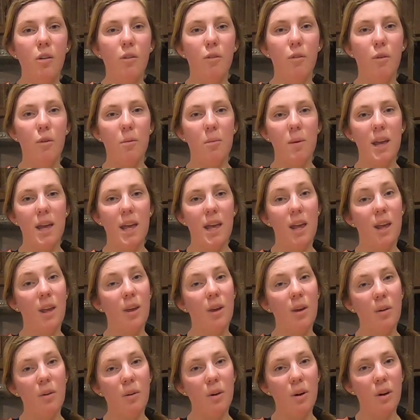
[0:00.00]
for making
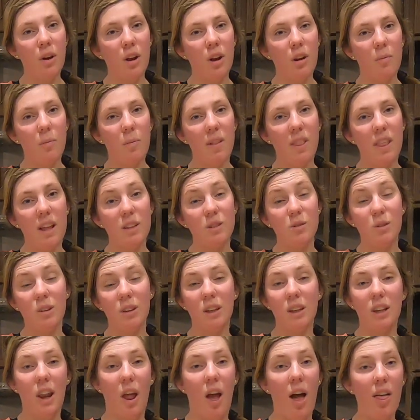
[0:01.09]
yogurt, but that's
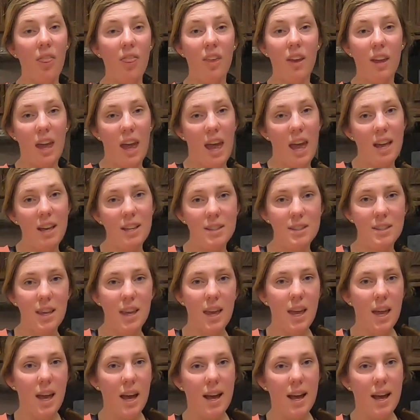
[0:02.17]
really not the case.